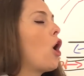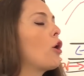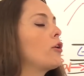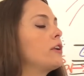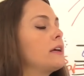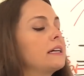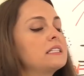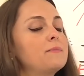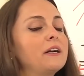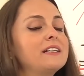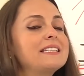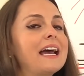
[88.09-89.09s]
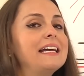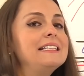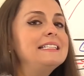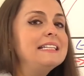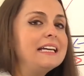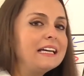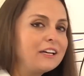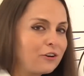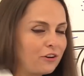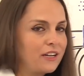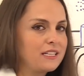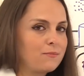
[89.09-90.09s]
are going to experience a
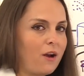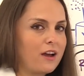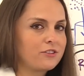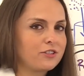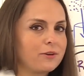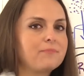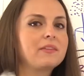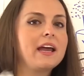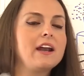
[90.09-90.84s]
decreased pressure.